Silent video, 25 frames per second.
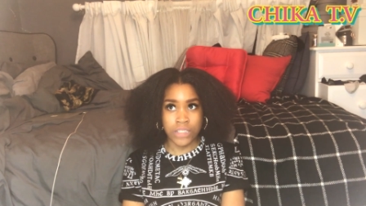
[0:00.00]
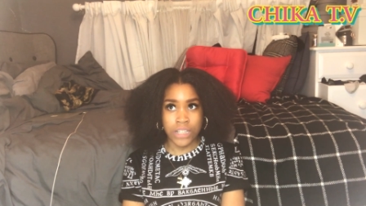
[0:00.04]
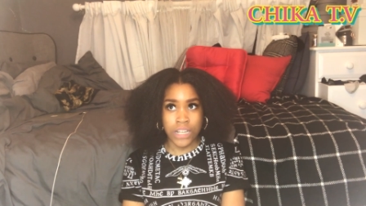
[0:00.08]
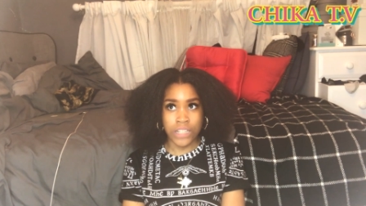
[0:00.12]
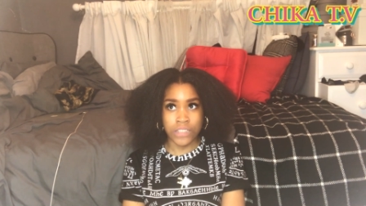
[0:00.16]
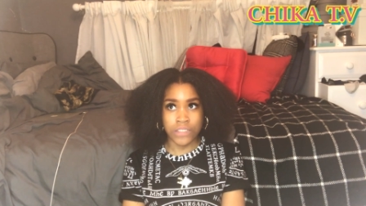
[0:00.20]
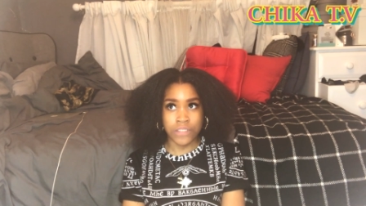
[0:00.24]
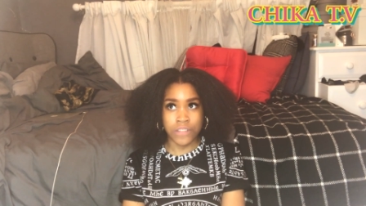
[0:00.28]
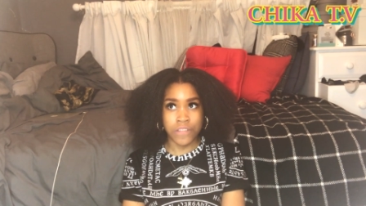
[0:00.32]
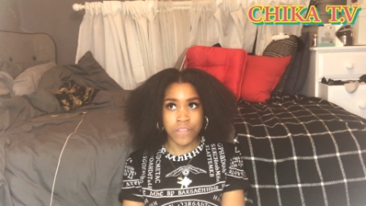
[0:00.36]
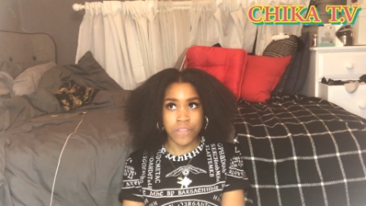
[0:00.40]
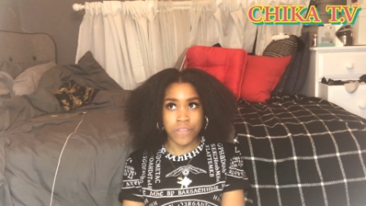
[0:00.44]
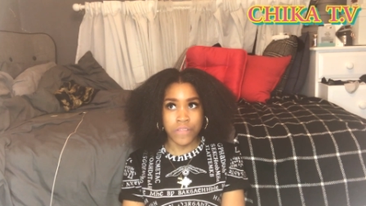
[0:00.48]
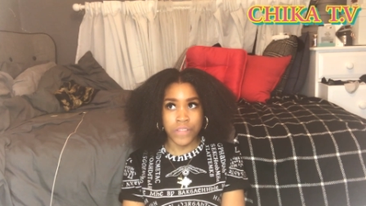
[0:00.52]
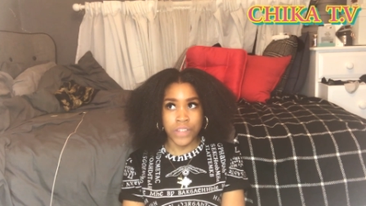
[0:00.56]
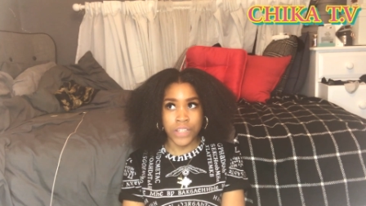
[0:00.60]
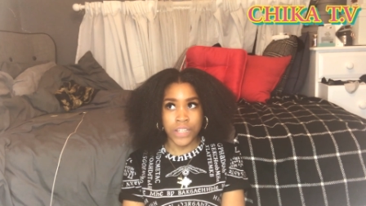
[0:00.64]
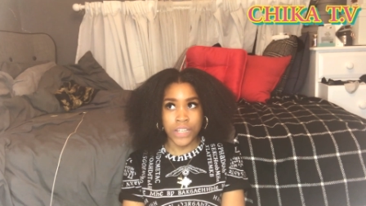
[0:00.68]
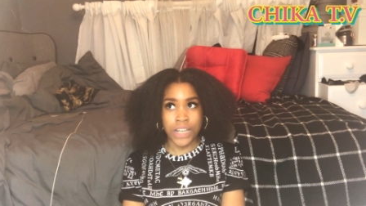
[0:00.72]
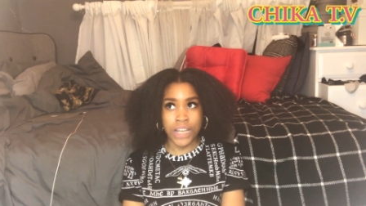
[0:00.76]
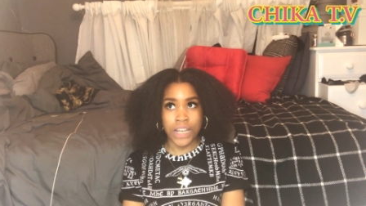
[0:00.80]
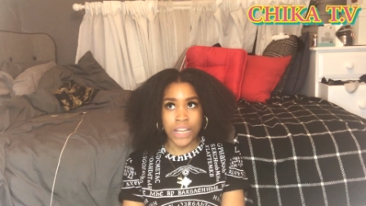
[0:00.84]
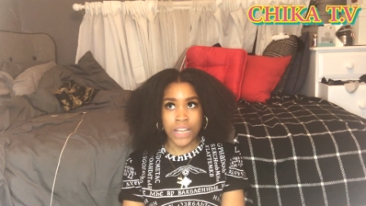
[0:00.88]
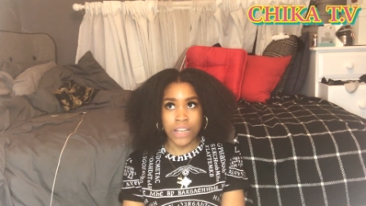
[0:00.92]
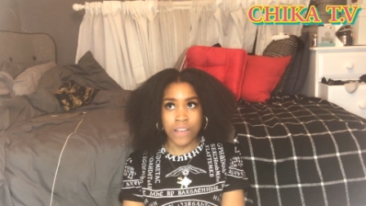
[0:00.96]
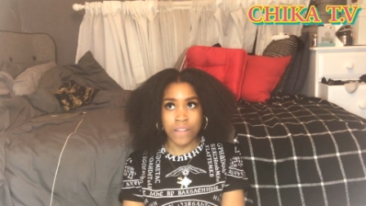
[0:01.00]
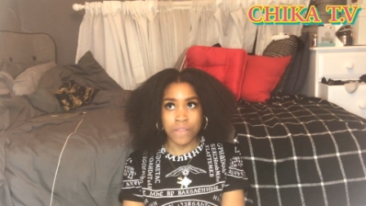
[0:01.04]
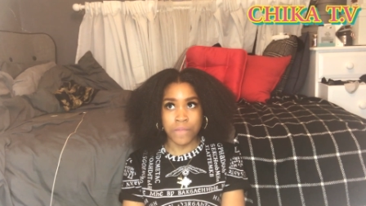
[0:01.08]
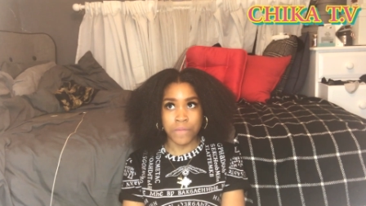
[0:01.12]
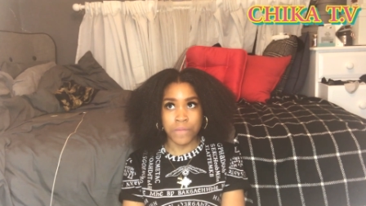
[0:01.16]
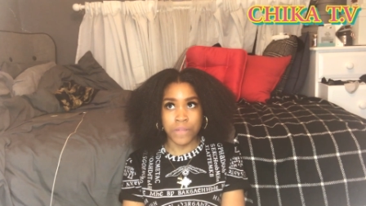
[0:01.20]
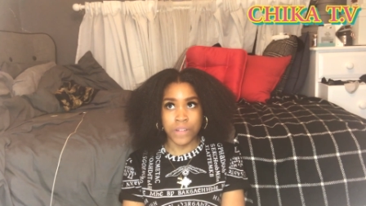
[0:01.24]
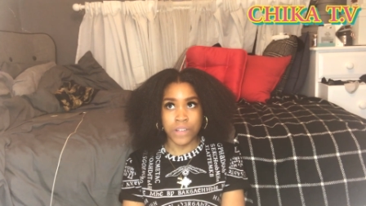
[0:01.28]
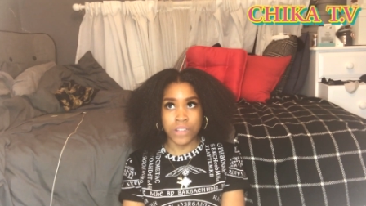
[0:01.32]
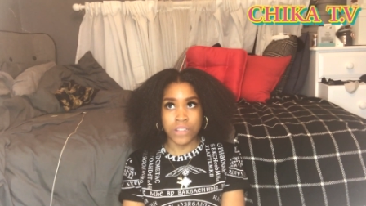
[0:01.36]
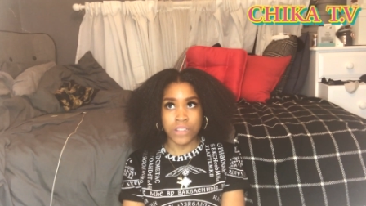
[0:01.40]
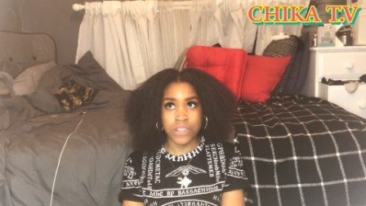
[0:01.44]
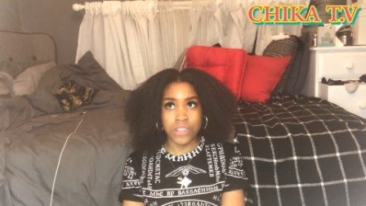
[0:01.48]
I don't think I have
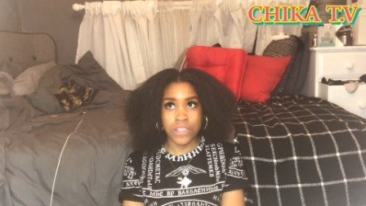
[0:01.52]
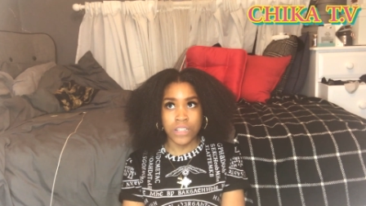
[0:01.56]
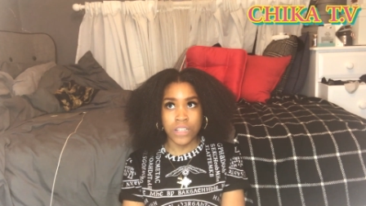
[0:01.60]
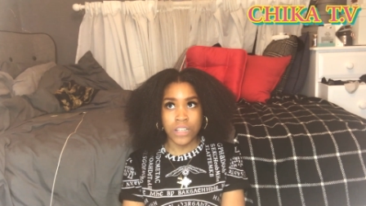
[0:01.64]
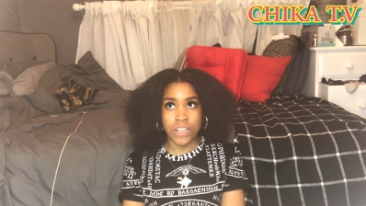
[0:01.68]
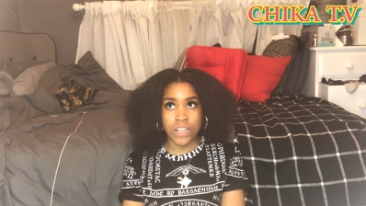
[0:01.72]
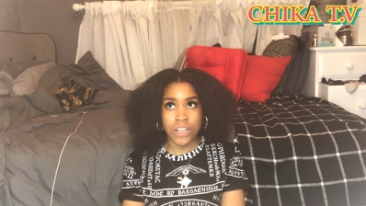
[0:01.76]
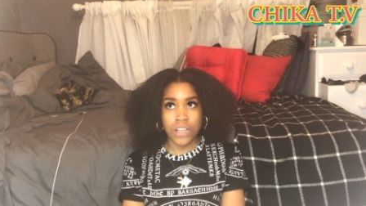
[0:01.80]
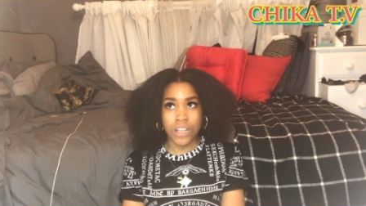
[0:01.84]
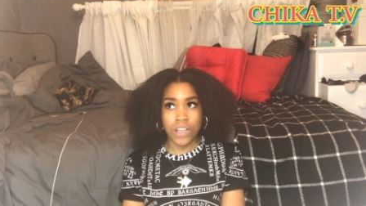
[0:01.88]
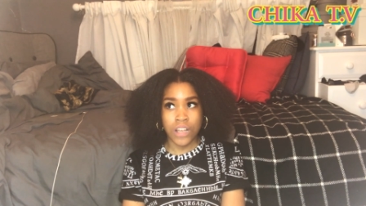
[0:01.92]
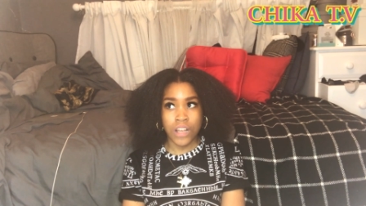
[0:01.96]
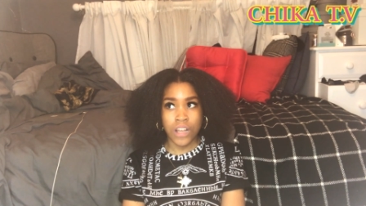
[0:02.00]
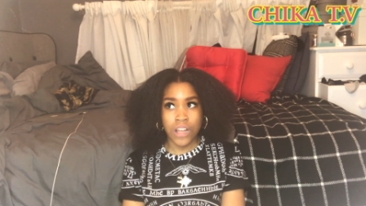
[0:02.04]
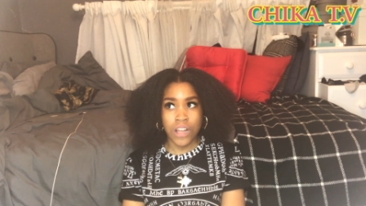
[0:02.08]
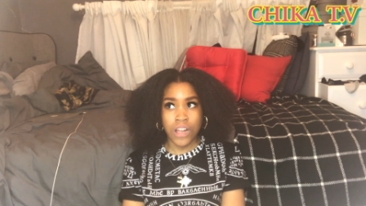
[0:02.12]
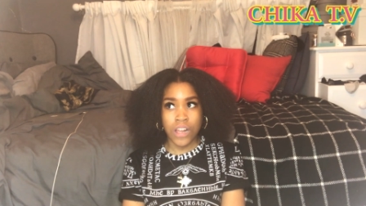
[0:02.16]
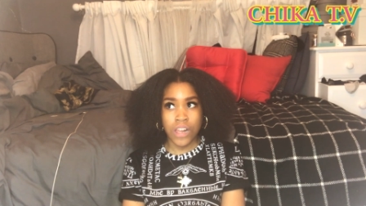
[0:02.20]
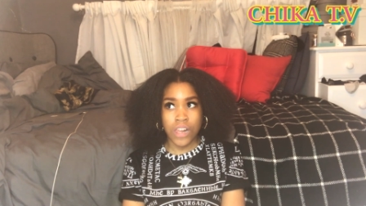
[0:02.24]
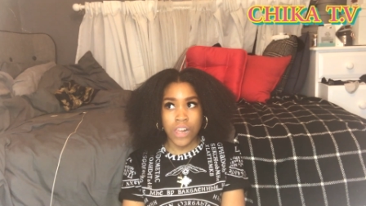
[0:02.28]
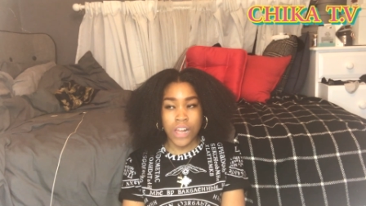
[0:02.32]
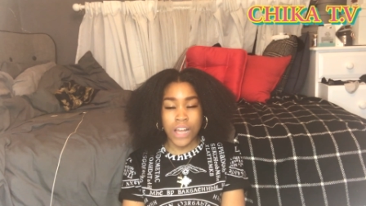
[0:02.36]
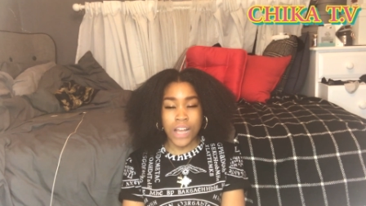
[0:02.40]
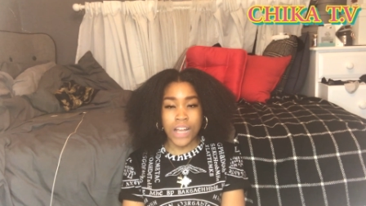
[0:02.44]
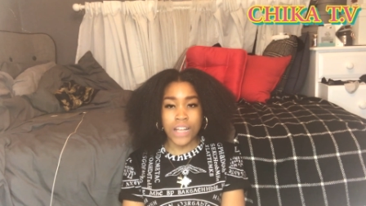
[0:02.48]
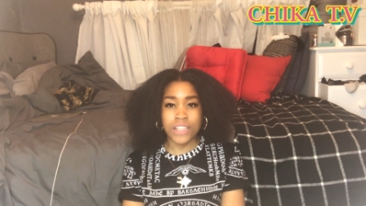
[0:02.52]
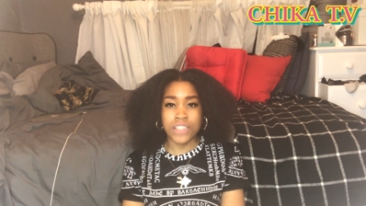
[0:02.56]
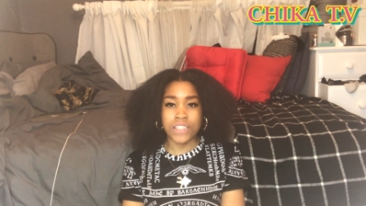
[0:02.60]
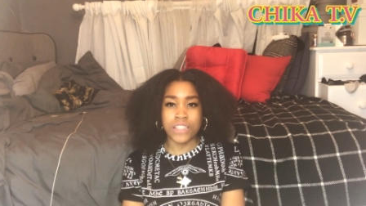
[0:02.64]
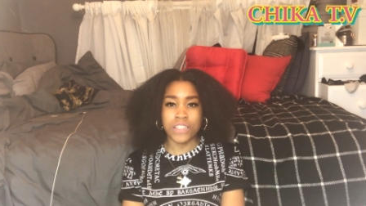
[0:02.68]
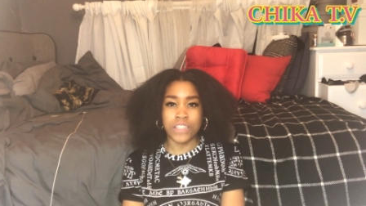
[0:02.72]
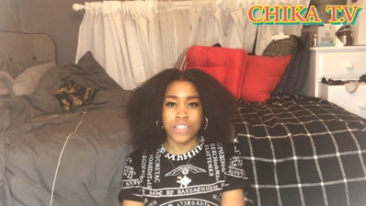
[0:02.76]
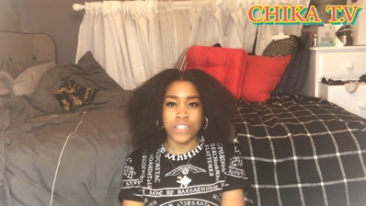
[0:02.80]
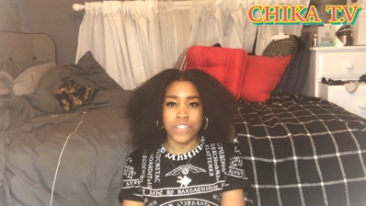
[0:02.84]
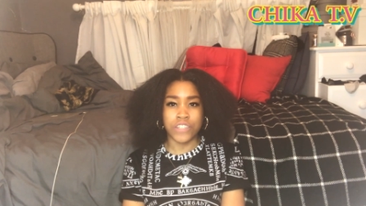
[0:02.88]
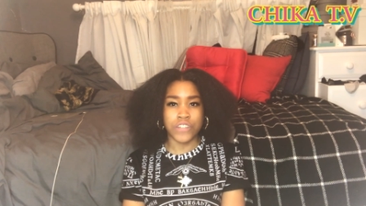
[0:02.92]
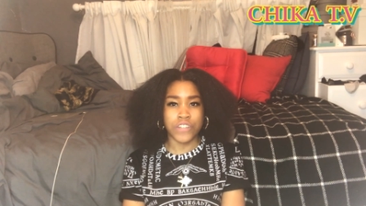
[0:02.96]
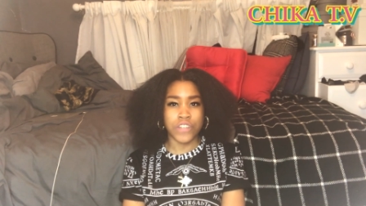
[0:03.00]
one.
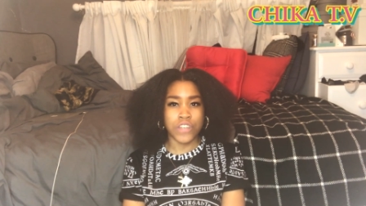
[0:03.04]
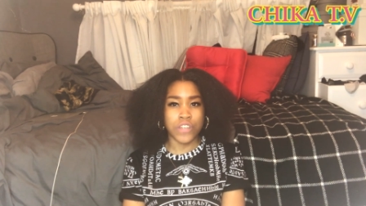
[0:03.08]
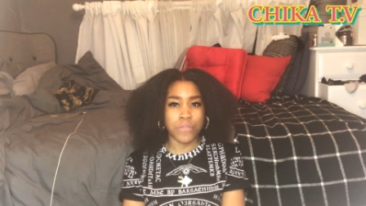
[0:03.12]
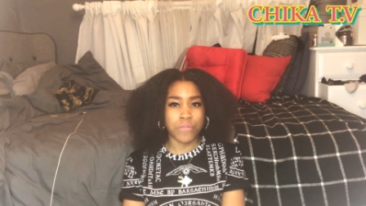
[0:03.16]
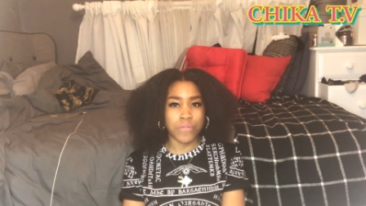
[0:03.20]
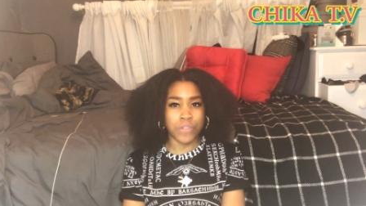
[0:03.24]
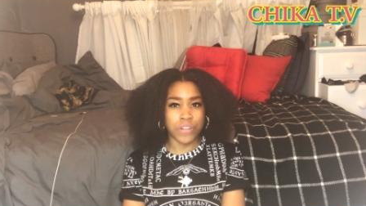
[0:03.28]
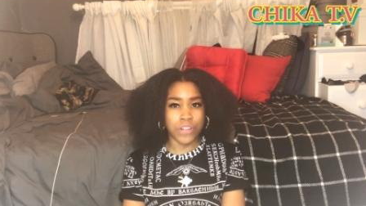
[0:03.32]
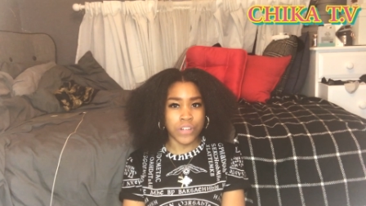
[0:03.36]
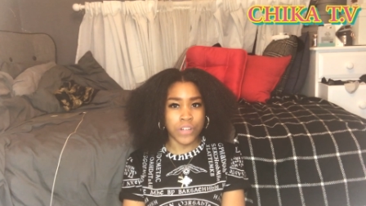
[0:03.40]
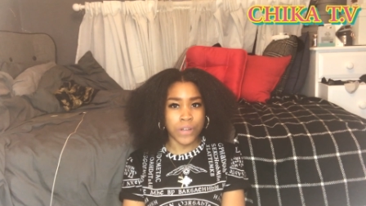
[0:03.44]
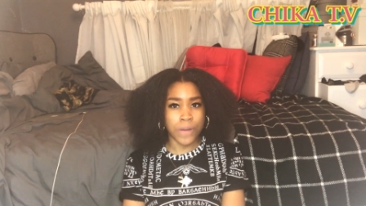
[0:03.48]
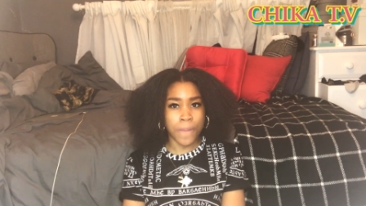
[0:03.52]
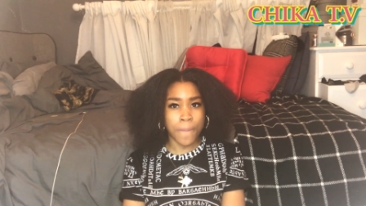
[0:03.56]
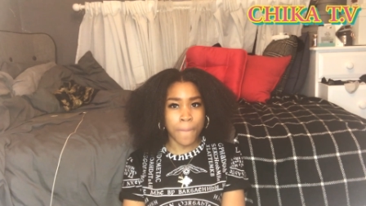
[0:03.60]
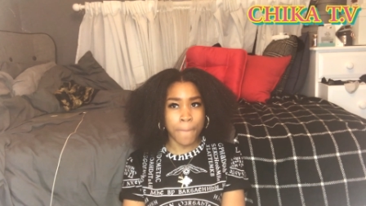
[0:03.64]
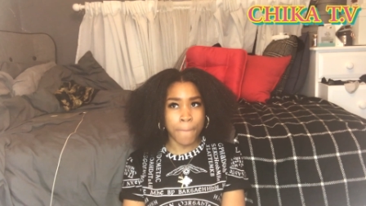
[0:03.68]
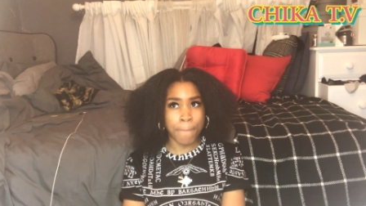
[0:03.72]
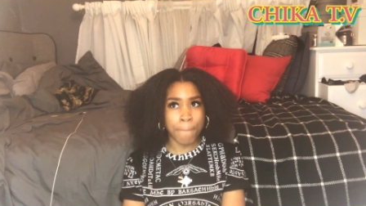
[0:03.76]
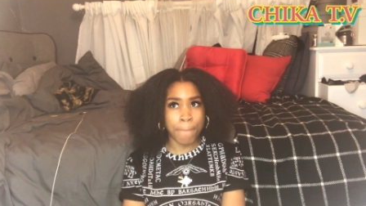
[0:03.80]
Actually, you know what?